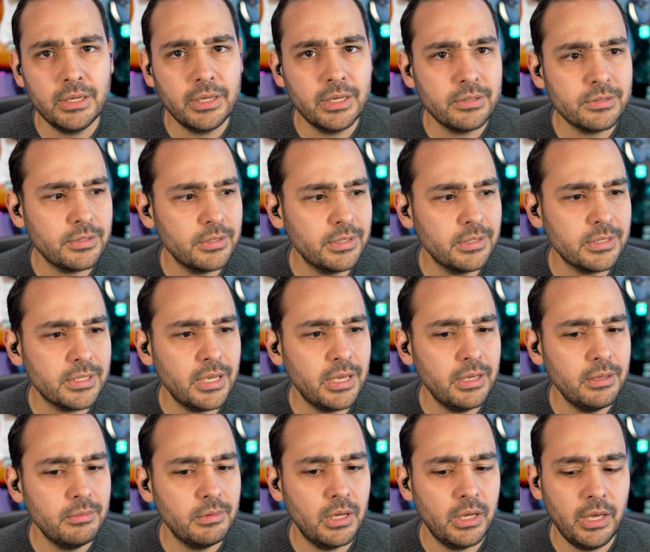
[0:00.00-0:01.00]
I guess you can
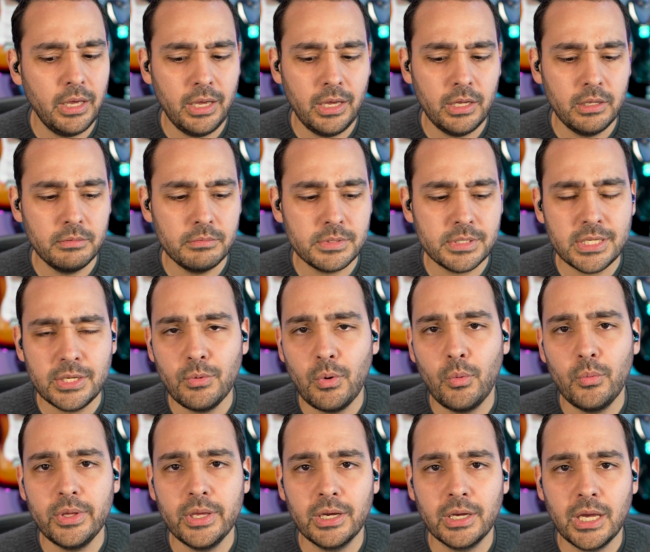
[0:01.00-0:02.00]
say, and see
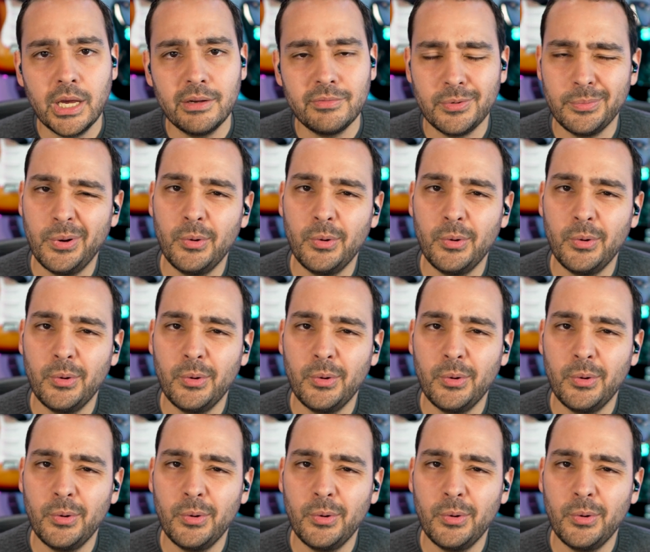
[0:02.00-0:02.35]
what we uncover.